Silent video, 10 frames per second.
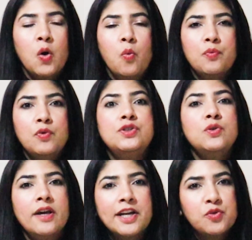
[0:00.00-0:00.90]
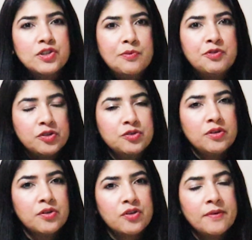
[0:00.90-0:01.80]
what would you like to achieve in
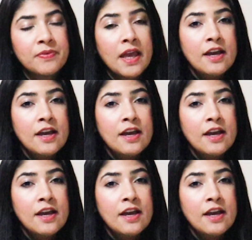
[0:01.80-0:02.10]
2023.